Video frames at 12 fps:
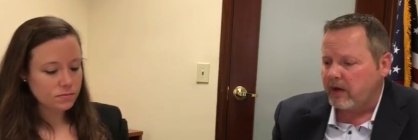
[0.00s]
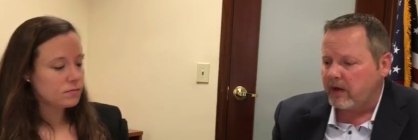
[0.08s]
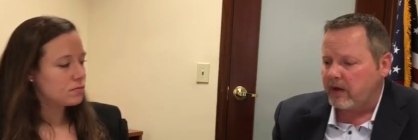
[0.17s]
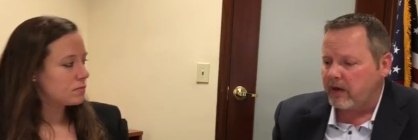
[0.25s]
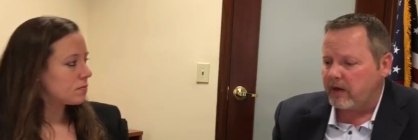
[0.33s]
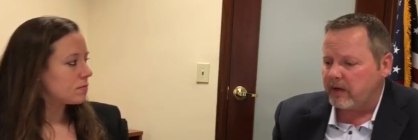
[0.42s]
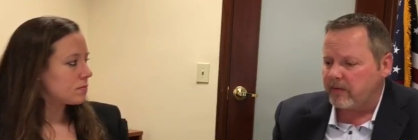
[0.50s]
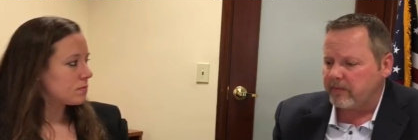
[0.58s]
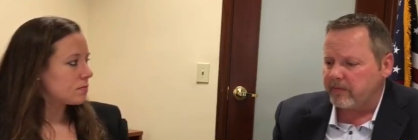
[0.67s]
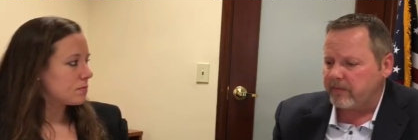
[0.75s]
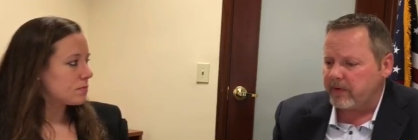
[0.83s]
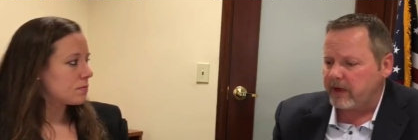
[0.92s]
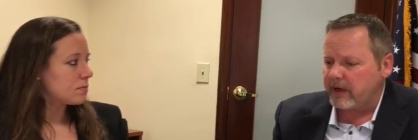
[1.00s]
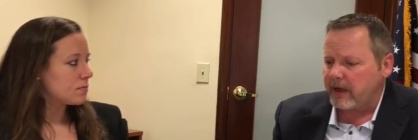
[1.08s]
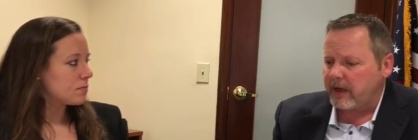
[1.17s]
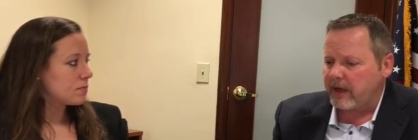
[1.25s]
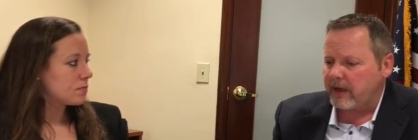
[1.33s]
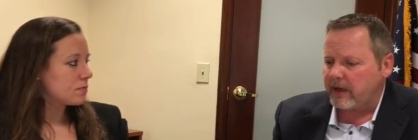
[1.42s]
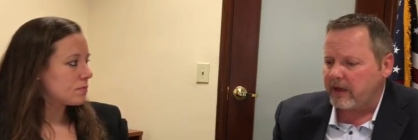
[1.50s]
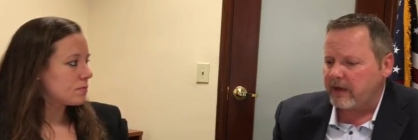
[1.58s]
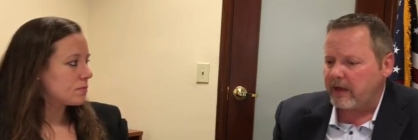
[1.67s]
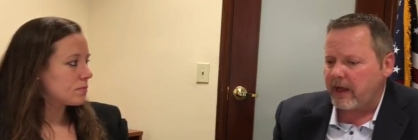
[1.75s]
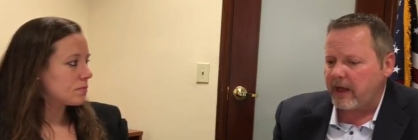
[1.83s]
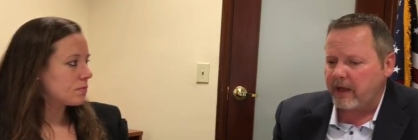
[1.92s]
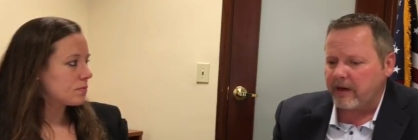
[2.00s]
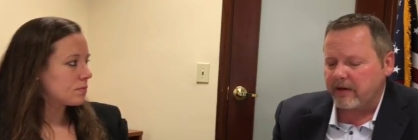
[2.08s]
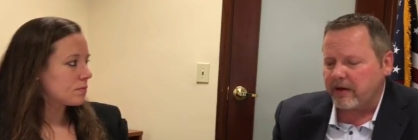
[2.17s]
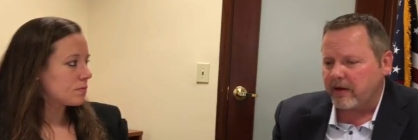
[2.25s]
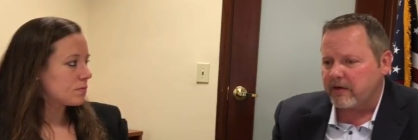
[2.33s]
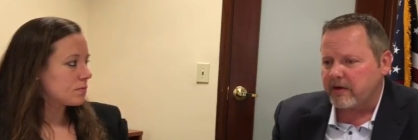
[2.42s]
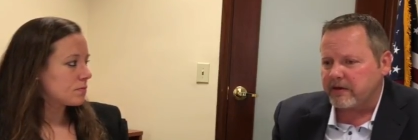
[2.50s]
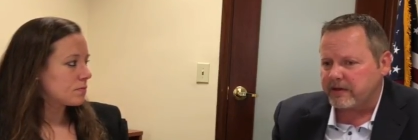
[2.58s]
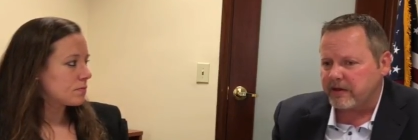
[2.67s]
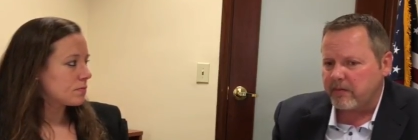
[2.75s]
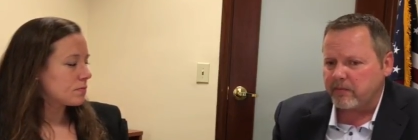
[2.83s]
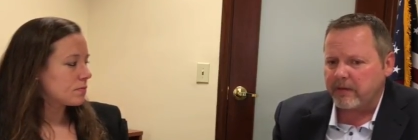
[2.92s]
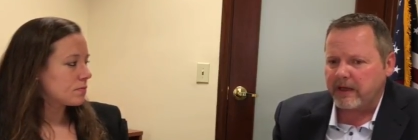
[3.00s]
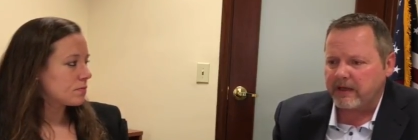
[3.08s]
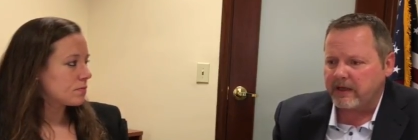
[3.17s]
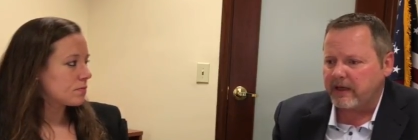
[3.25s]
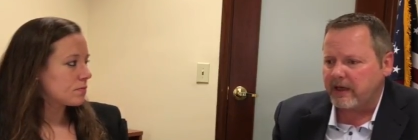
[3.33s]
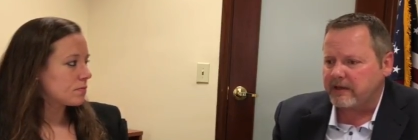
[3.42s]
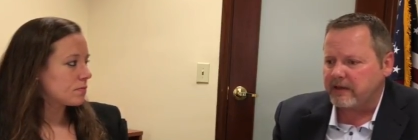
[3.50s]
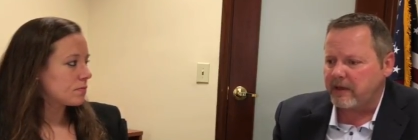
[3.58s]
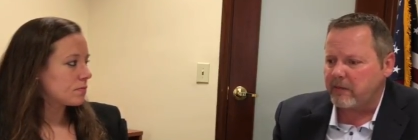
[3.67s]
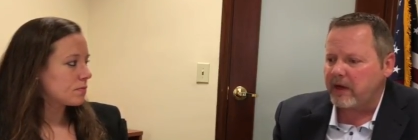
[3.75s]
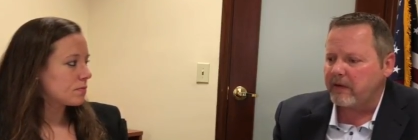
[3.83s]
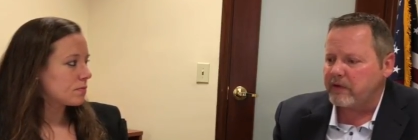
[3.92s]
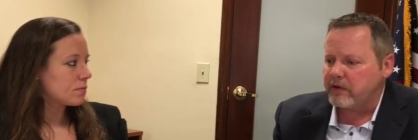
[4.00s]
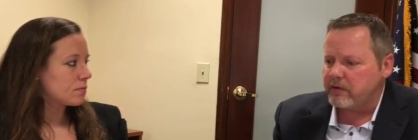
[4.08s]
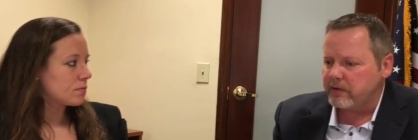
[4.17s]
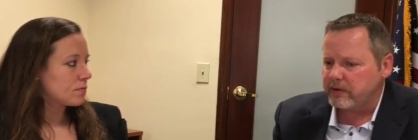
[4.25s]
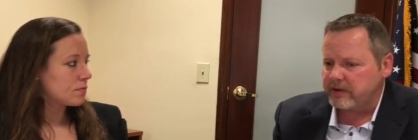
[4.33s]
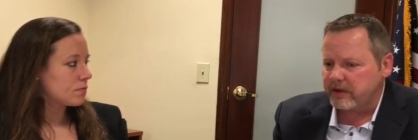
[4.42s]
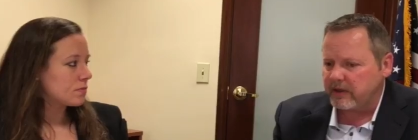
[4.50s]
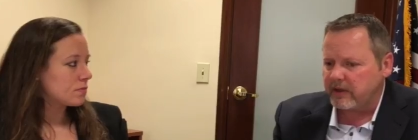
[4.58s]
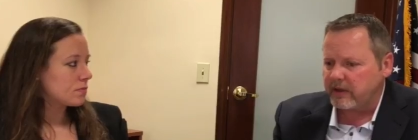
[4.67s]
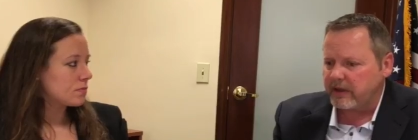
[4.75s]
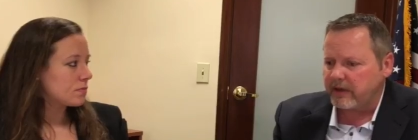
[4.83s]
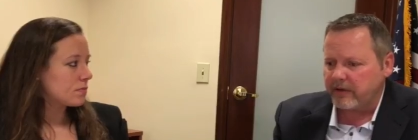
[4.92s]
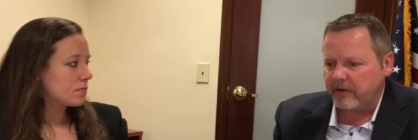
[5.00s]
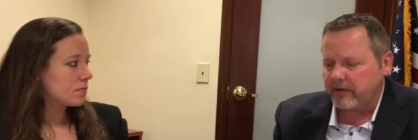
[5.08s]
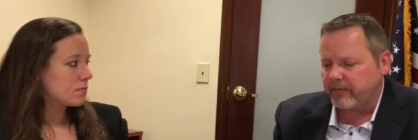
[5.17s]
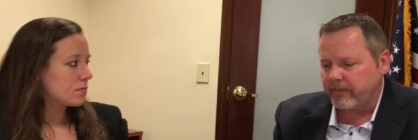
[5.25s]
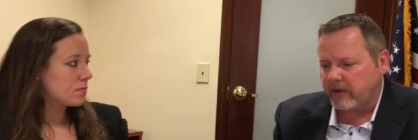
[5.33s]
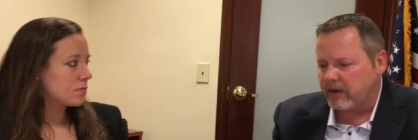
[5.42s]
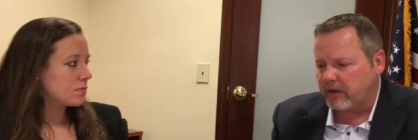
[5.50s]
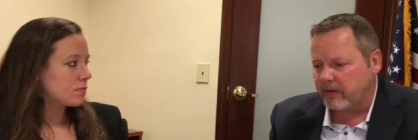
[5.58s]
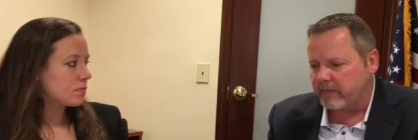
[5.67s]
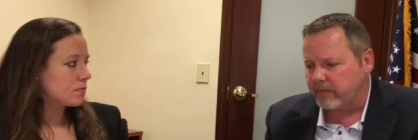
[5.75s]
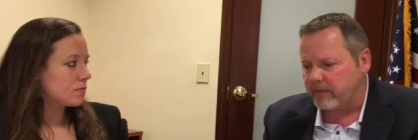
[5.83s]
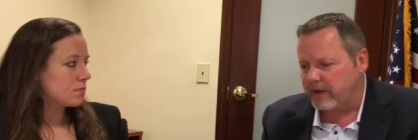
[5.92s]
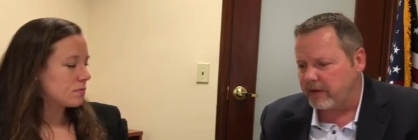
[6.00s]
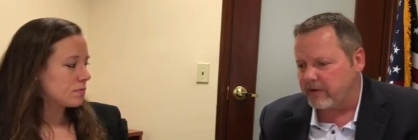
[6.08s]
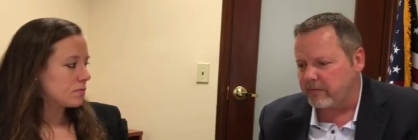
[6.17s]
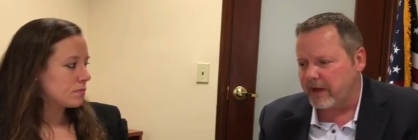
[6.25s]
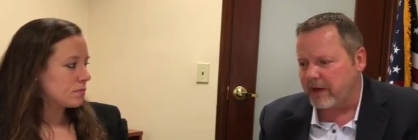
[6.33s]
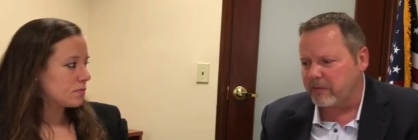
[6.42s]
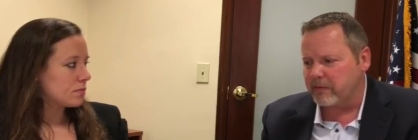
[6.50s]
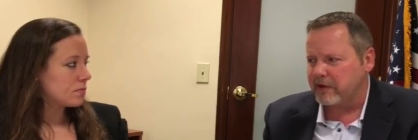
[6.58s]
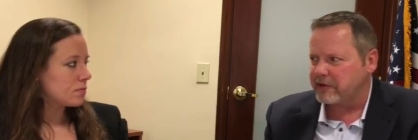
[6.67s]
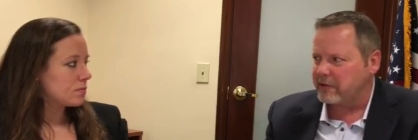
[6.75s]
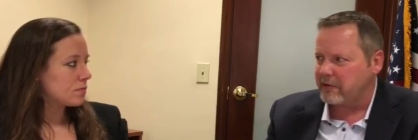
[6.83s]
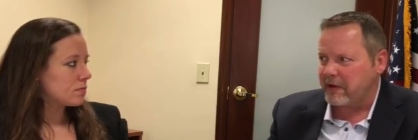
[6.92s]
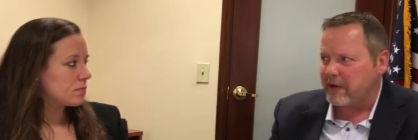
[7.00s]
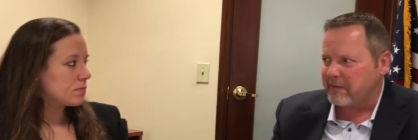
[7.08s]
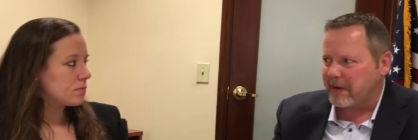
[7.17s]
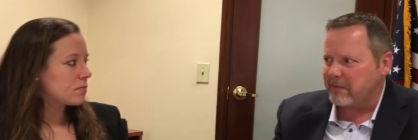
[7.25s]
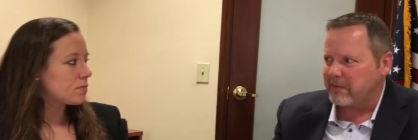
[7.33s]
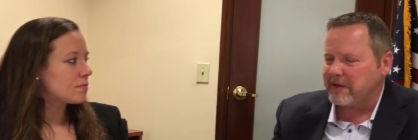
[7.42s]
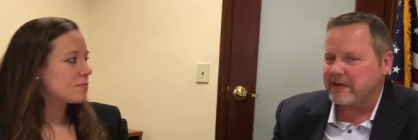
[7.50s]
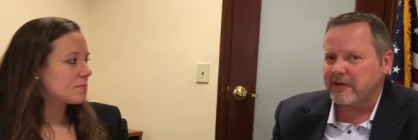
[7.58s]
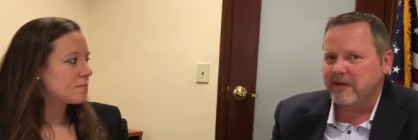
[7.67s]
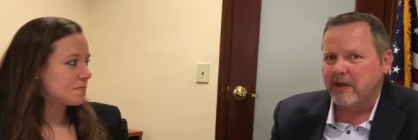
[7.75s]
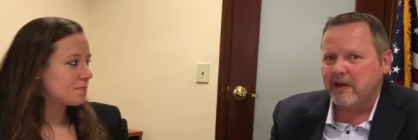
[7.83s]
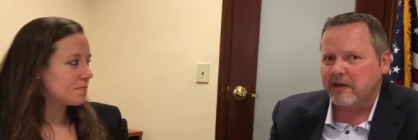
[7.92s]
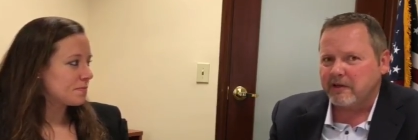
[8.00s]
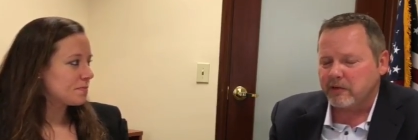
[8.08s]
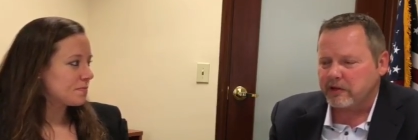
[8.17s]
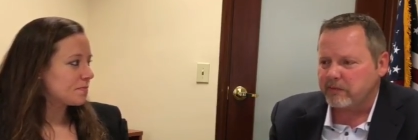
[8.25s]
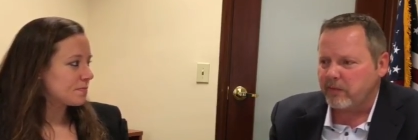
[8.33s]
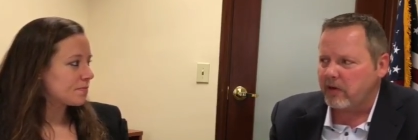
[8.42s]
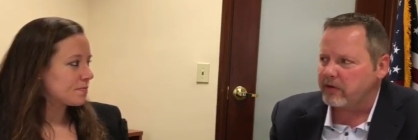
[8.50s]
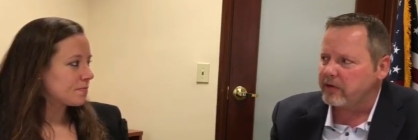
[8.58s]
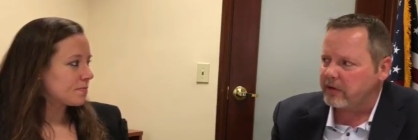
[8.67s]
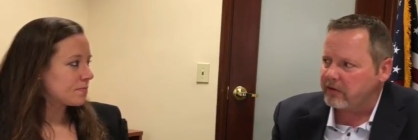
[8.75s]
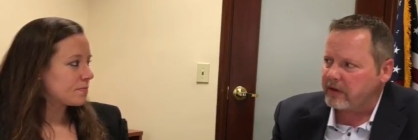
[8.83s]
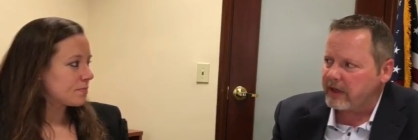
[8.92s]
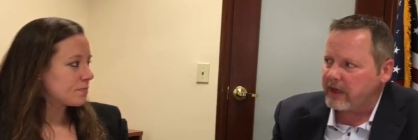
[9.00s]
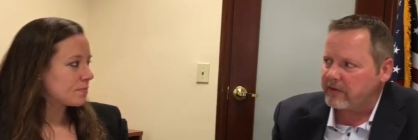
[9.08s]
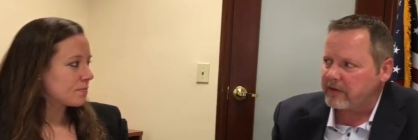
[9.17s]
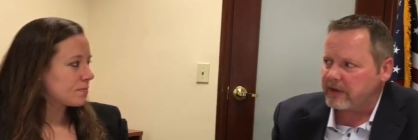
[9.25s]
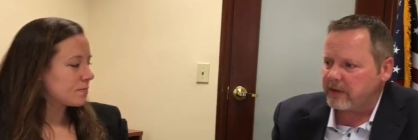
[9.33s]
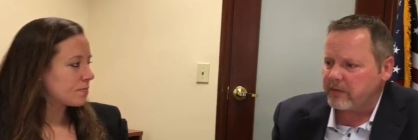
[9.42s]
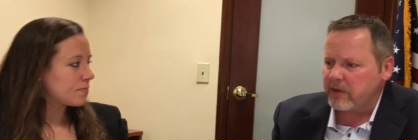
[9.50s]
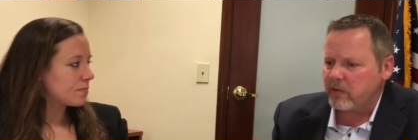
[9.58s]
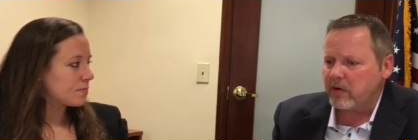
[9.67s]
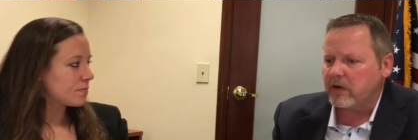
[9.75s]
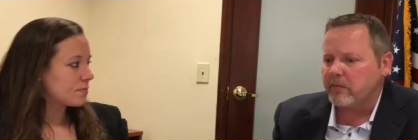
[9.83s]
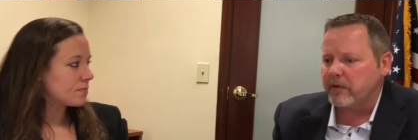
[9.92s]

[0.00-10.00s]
Speaker 1: Um, and there is some indication they might have used uh, either uh, either by permission or not by permission to a smaller degree after 71